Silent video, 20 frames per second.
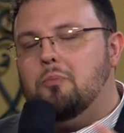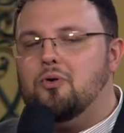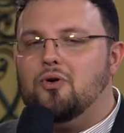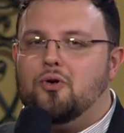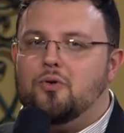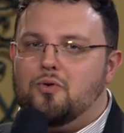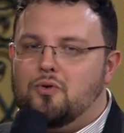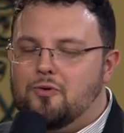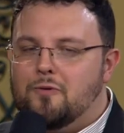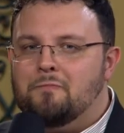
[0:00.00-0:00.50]

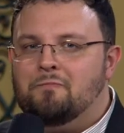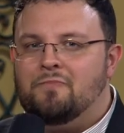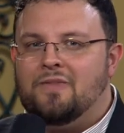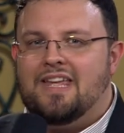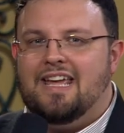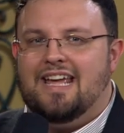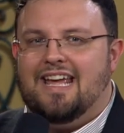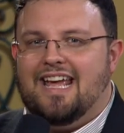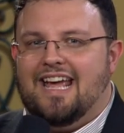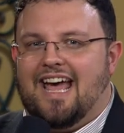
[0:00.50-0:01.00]
Magruder.
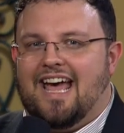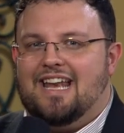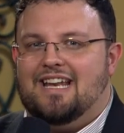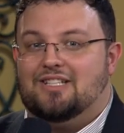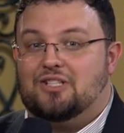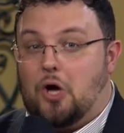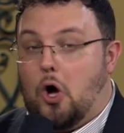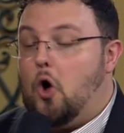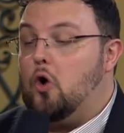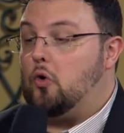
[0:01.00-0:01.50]
Mm-hmm. And
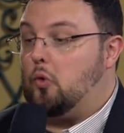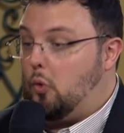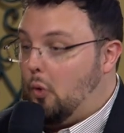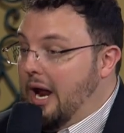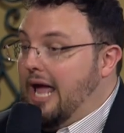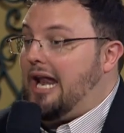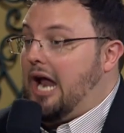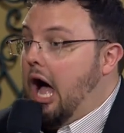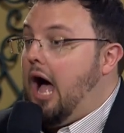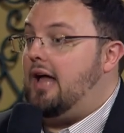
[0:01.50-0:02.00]
it's called
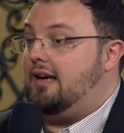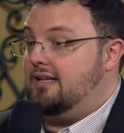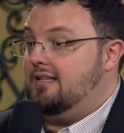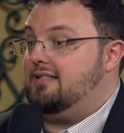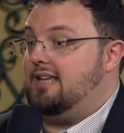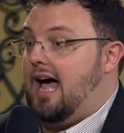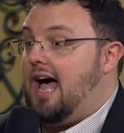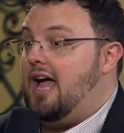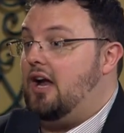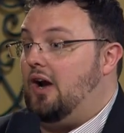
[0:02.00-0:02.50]
Red Hot
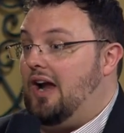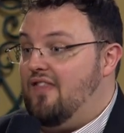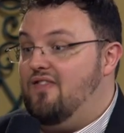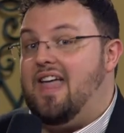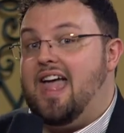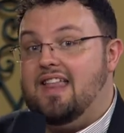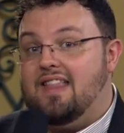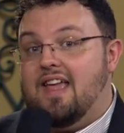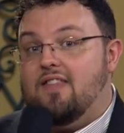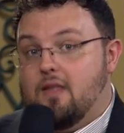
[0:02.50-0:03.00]
Desire. And,
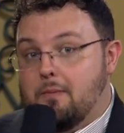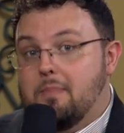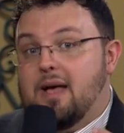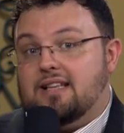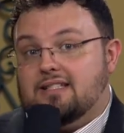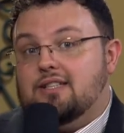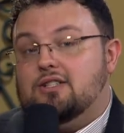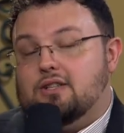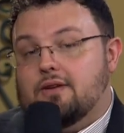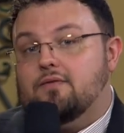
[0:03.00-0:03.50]
and, and the
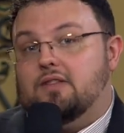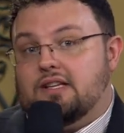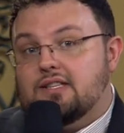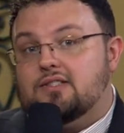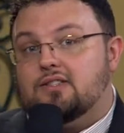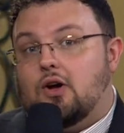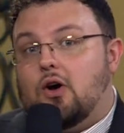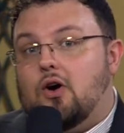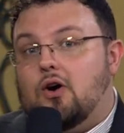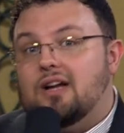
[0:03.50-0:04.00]
message of this
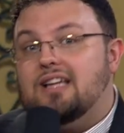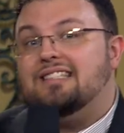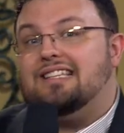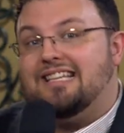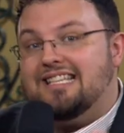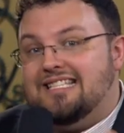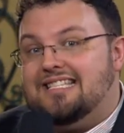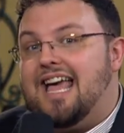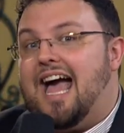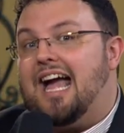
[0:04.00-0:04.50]
song is
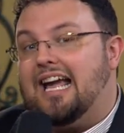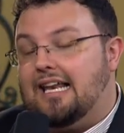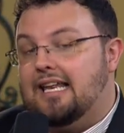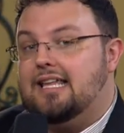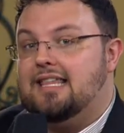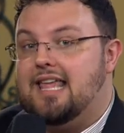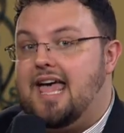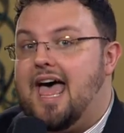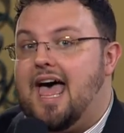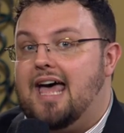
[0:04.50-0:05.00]

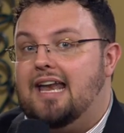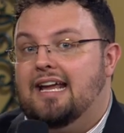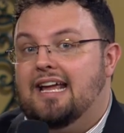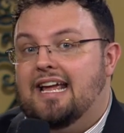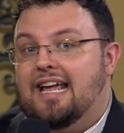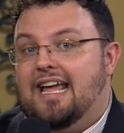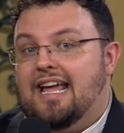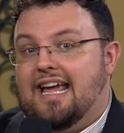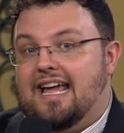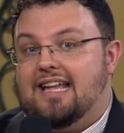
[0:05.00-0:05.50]
exactly that.
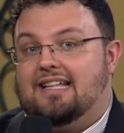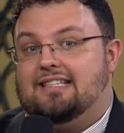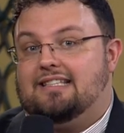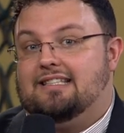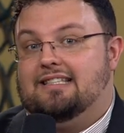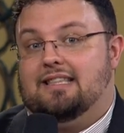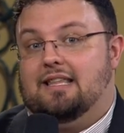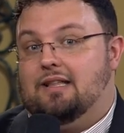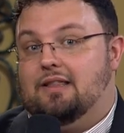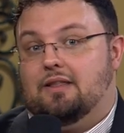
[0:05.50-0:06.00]
It's
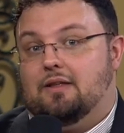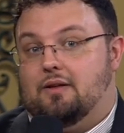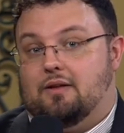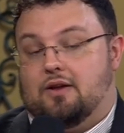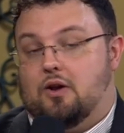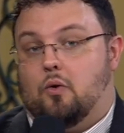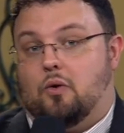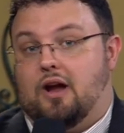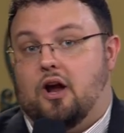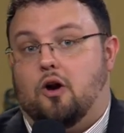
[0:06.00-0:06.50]
the, the
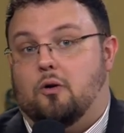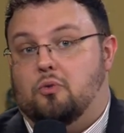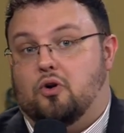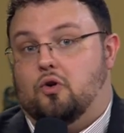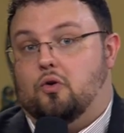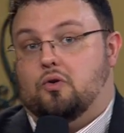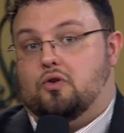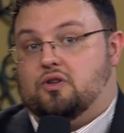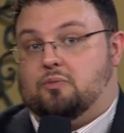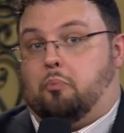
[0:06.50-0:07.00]
you know, Carol
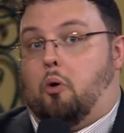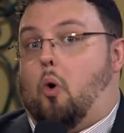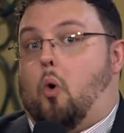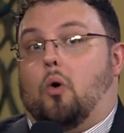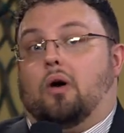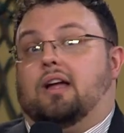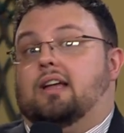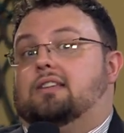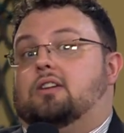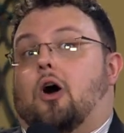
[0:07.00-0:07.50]
Magruder's
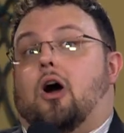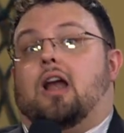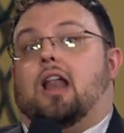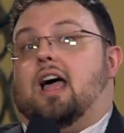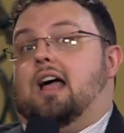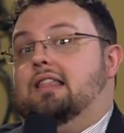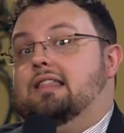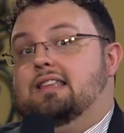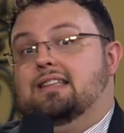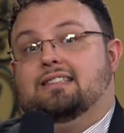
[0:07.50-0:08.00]
pouring his heart
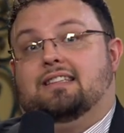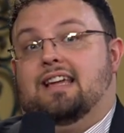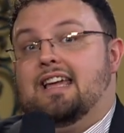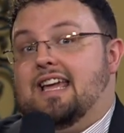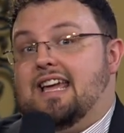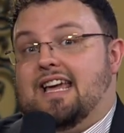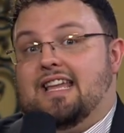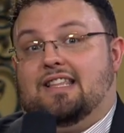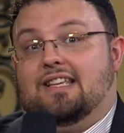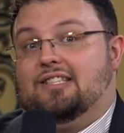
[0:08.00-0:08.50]
out in this,
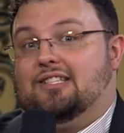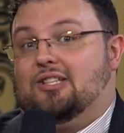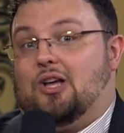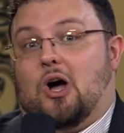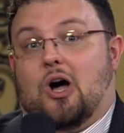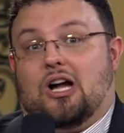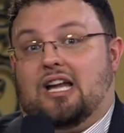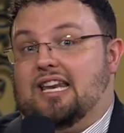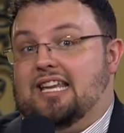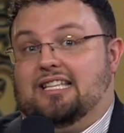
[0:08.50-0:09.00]
in this
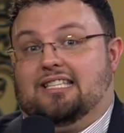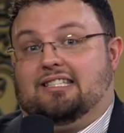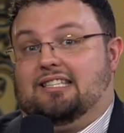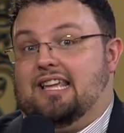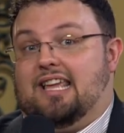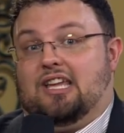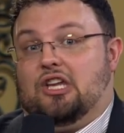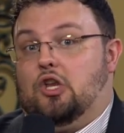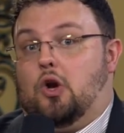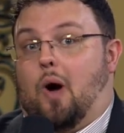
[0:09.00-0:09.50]
song, and he's
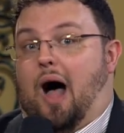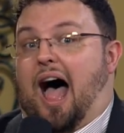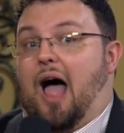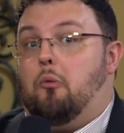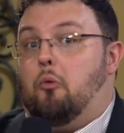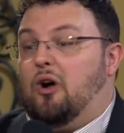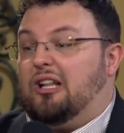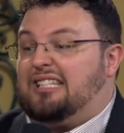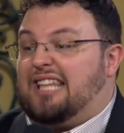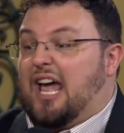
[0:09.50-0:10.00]
saying, you know, I
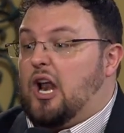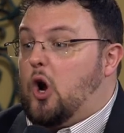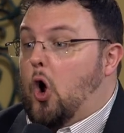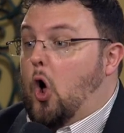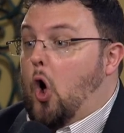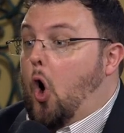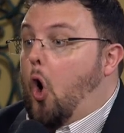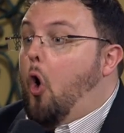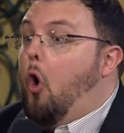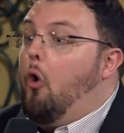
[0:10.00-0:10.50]
want that
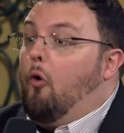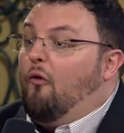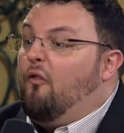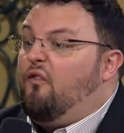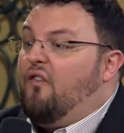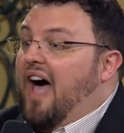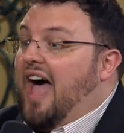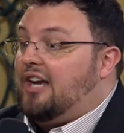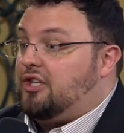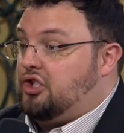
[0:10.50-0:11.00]

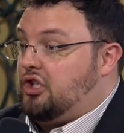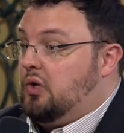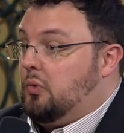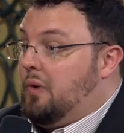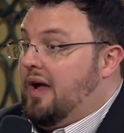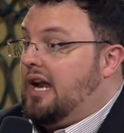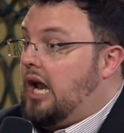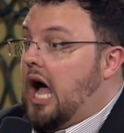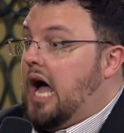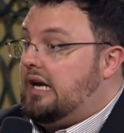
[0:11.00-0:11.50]
old-fashioned
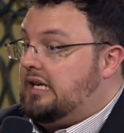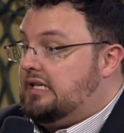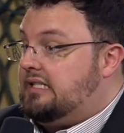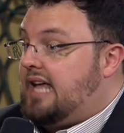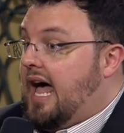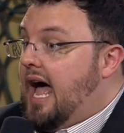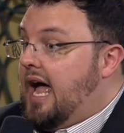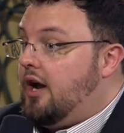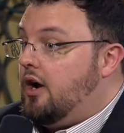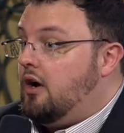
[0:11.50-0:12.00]
red-hot
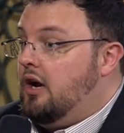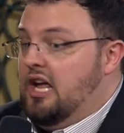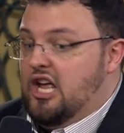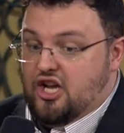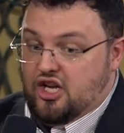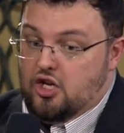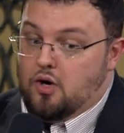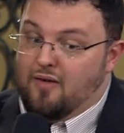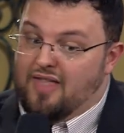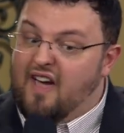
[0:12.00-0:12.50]
desire.
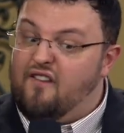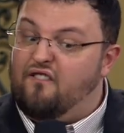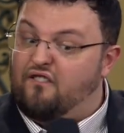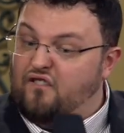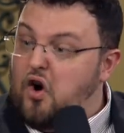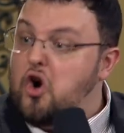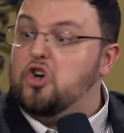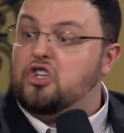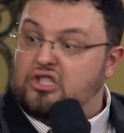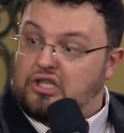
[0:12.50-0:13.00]
You know, that
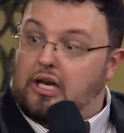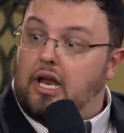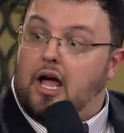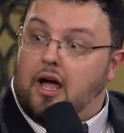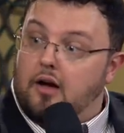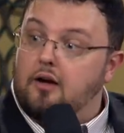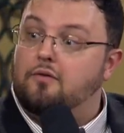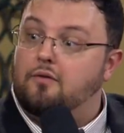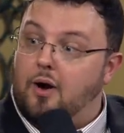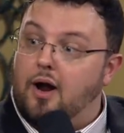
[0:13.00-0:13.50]
first
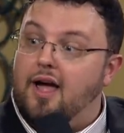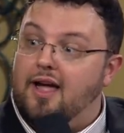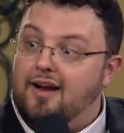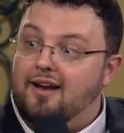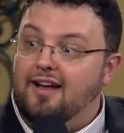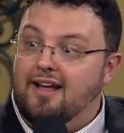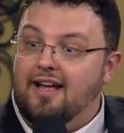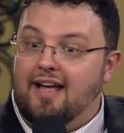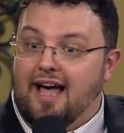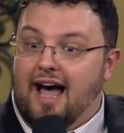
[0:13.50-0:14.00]
love, right?
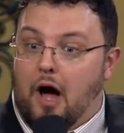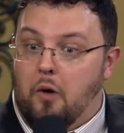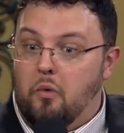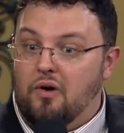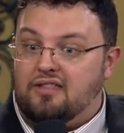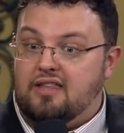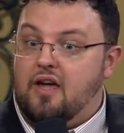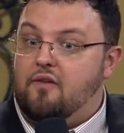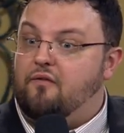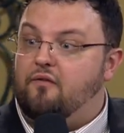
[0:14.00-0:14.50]
I
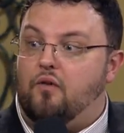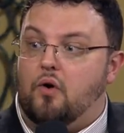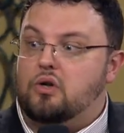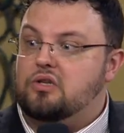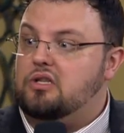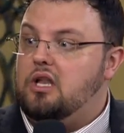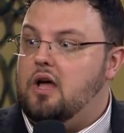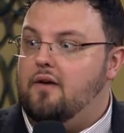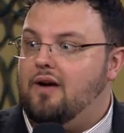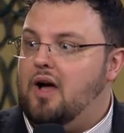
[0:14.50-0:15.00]
want that
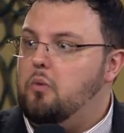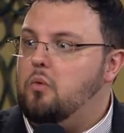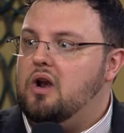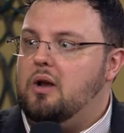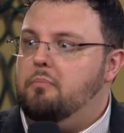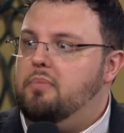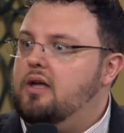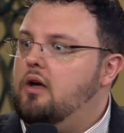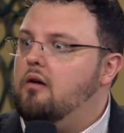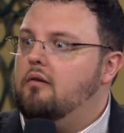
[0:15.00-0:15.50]
first love. I want
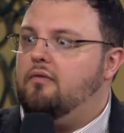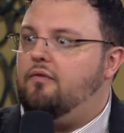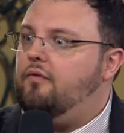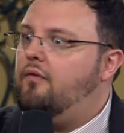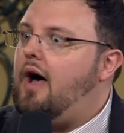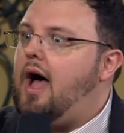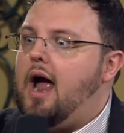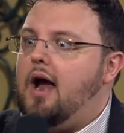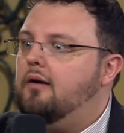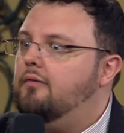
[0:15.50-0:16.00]
to be on
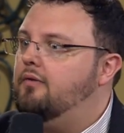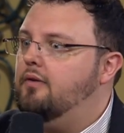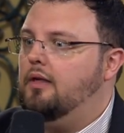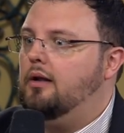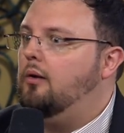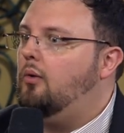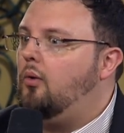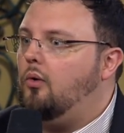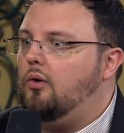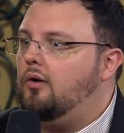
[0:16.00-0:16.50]
fire for the
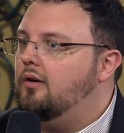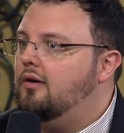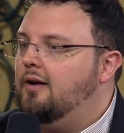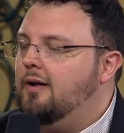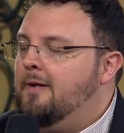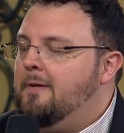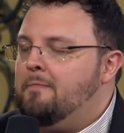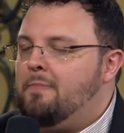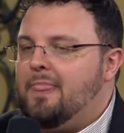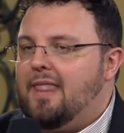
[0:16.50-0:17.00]
Lord.
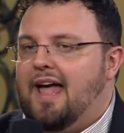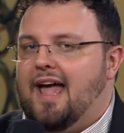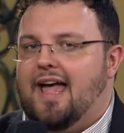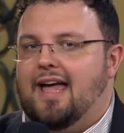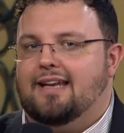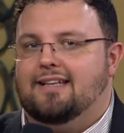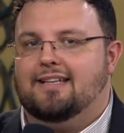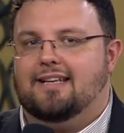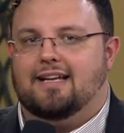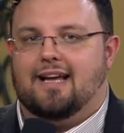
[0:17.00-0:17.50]

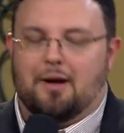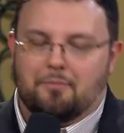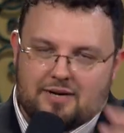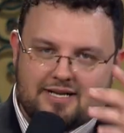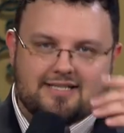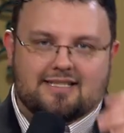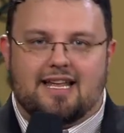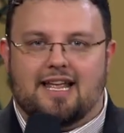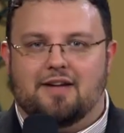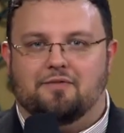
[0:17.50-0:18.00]
And uh, I'm going
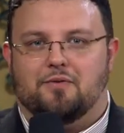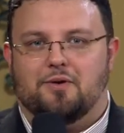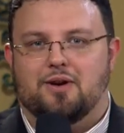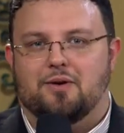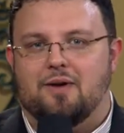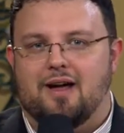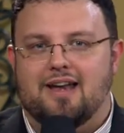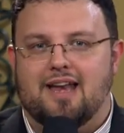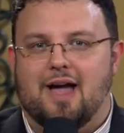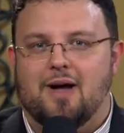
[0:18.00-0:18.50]
to sing it for you
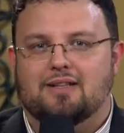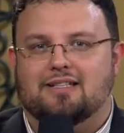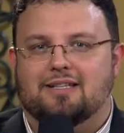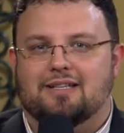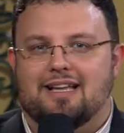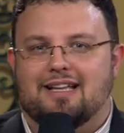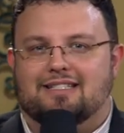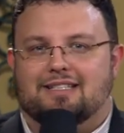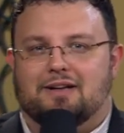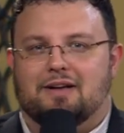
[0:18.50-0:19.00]
right now. It's a,
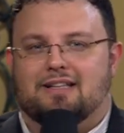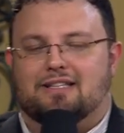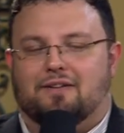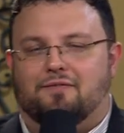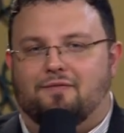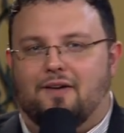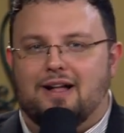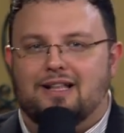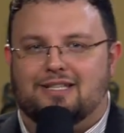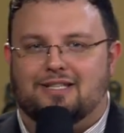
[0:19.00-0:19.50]
it's, a, it's a
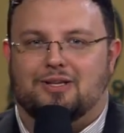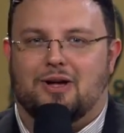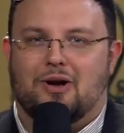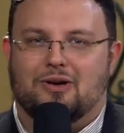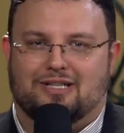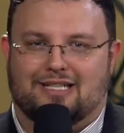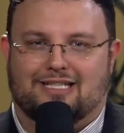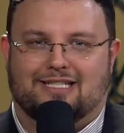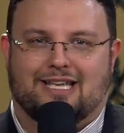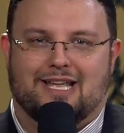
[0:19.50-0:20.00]
fun
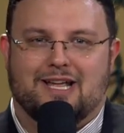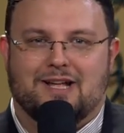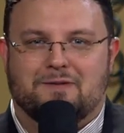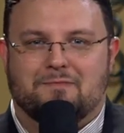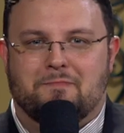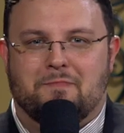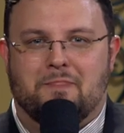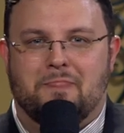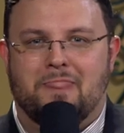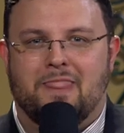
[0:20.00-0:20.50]
song to sing.